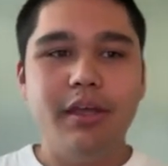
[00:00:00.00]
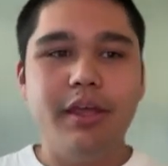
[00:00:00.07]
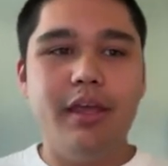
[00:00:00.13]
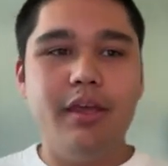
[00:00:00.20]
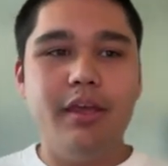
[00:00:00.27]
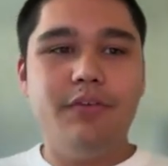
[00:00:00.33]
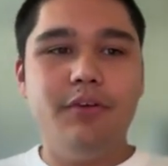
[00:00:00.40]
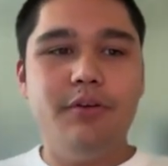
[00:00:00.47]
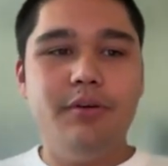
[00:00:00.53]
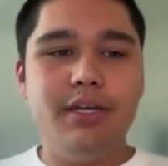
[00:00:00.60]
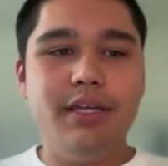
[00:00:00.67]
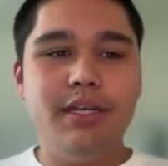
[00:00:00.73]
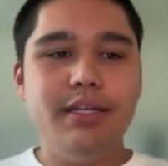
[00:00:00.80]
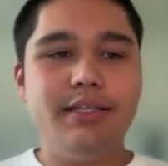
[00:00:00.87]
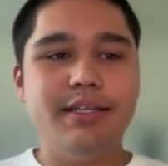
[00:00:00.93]
if you
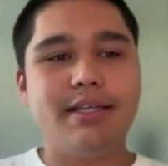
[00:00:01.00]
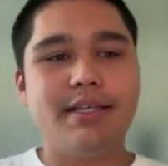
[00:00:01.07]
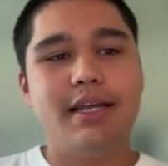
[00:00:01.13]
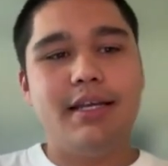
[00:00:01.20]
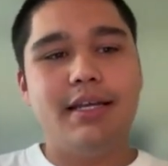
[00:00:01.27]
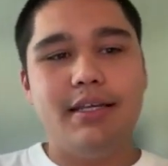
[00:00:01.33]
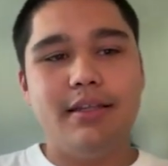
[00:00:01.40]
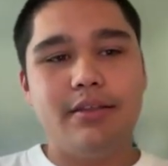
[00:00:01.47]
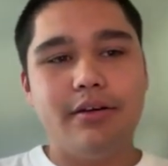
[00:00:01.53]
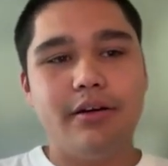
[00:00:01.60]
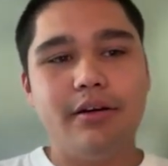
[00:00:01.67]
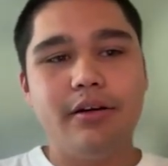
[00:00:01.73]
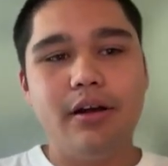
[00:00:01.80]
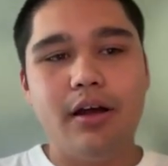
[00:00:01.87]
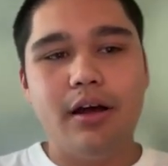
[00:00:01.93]
need testnet
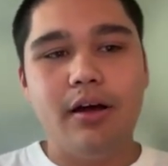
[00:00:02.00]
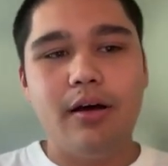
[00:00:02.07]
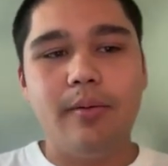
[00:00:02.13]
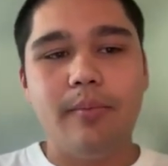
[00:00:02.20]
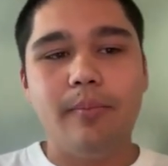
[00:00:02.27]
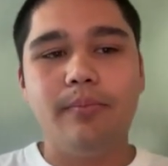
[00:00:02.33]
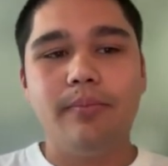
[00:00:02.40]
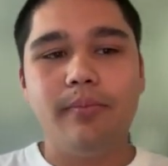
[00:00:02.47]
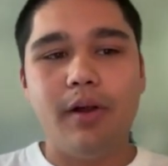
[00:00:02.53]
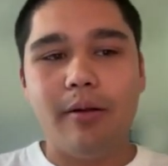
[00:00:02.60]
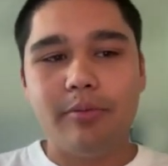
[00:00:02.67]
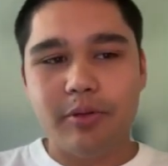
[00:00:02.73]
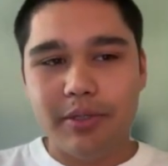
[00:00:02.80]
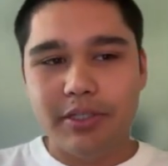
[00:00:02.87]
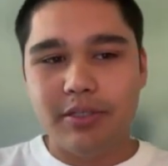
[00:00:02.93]
ether,
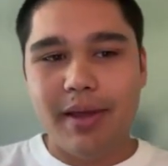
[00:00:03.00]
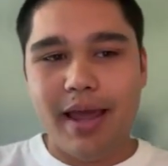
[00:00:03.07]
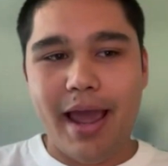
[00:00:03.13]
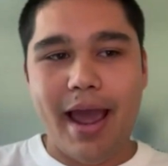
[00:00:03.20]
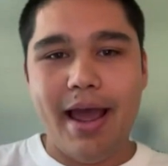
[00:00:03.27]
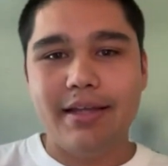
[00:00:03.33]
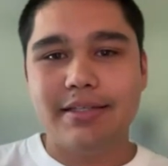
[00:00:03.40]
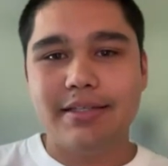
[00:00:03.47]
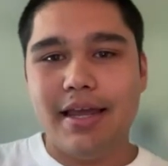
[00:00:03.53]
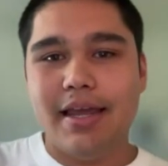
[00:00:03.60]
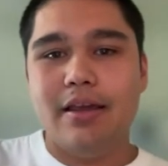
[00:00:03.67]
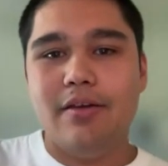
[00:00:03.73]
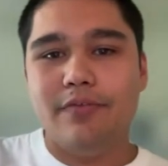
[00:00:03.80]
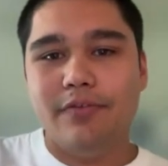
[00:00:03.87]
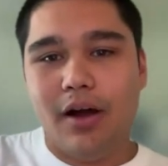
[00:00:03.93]
Optimism has
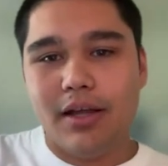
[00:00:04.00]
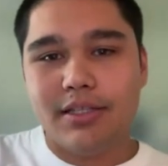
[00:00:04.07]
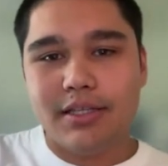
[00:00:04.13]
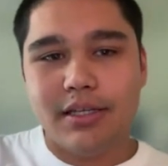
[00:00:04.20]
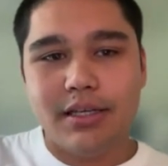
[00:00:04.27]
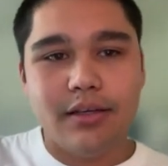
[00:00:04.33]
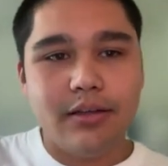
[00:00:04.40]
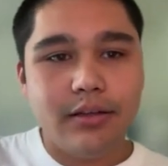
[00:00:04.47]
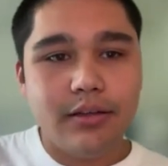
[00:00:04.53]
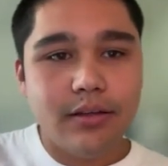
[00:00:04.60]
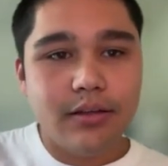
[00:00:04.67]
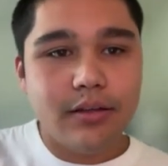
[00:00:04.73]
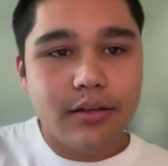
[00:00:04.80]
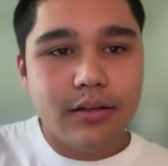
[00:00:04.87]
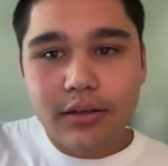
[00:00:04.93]
a faucet.
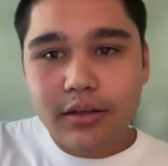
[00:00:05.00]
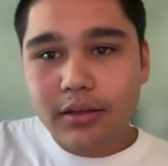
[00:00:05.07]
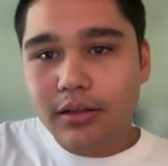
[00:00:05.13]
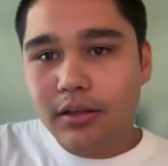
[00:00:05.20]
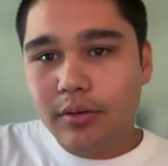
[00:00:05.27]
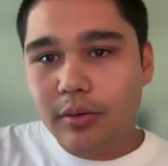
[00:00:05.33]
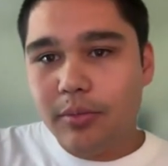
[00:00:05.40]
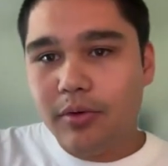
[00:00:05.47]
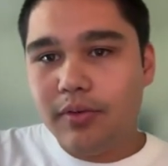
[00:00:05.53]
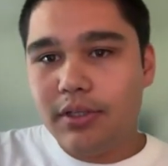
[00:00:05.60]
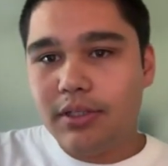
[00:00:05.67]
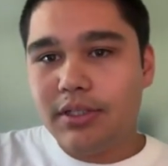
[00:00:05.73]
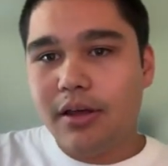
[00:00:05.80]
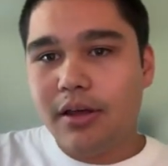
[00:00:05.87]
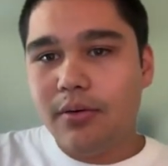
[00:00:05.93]
Let me move
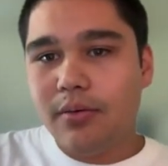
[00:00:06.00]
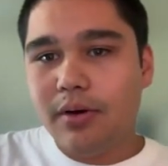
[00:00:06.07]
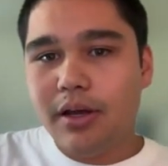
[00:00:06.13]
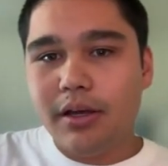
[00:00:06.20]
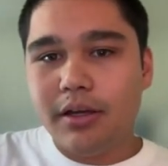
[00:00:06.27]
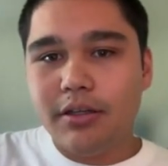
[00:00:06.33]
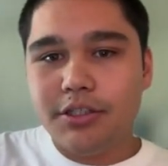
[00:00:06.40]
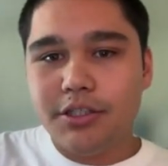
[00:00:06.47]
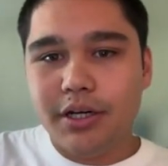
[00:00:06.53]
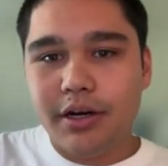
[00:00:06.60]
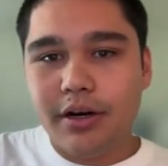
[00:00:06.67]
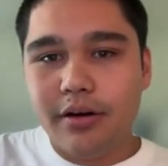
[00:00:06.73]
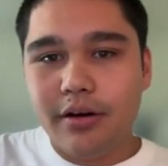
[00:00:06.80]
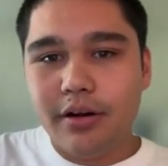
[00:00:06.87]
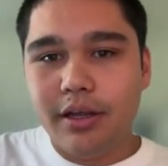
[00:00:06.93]
this out of the way. I can
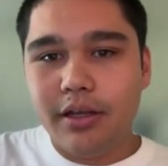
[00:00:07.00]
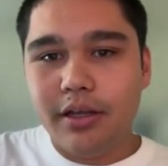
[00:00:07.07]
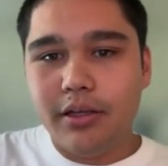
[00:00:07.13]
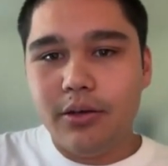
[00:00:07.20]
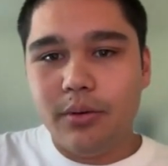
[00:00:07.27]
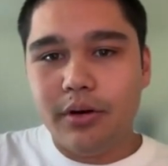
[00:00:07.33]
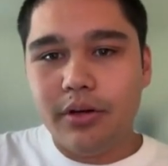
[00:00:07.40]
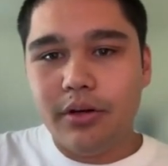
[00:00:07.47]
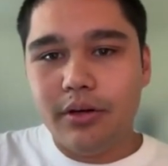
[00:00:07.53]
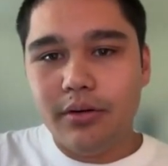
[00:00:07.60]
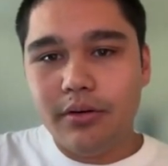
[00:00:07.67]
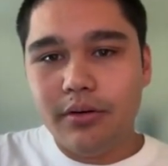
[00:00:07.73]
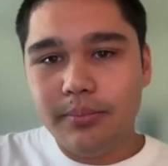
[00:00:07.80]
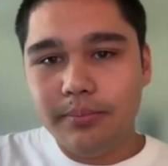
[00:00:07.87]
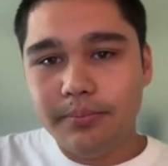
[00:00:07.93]
share a QR code.